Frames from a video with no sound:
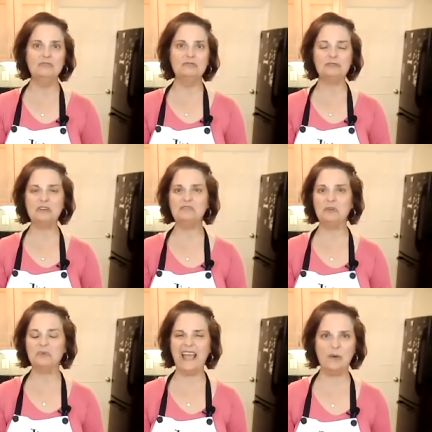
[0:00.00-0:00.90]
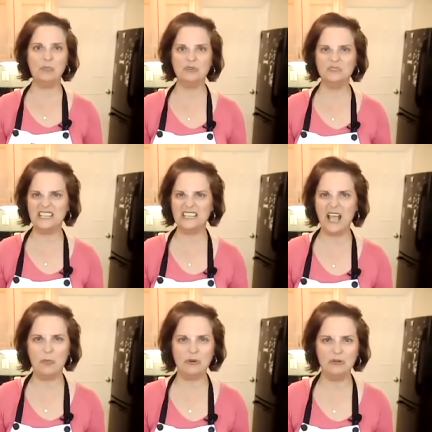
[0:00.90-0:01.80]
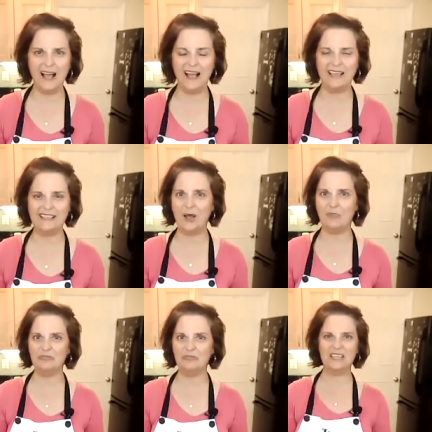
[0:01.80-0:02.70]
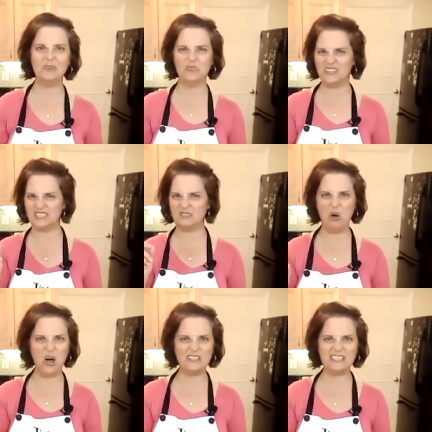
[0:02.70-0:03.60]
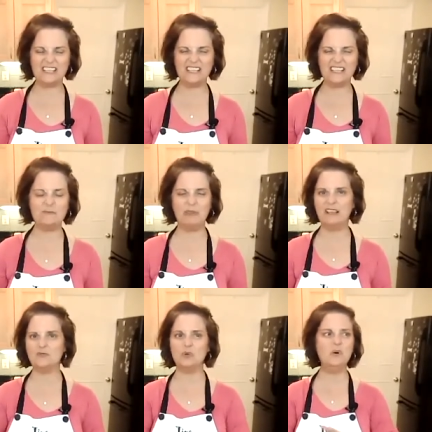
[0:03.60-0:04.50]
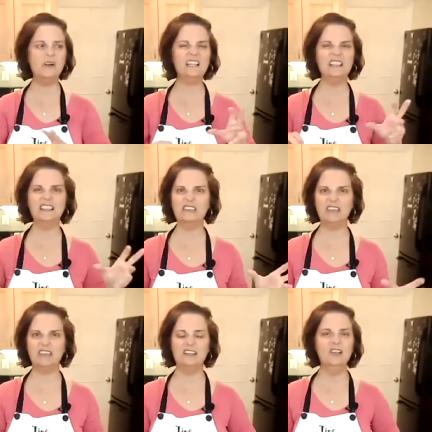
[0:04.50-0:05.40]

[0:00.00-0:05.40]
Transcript: free from capital D, capital I, capital E with a small t's, because we want to live it.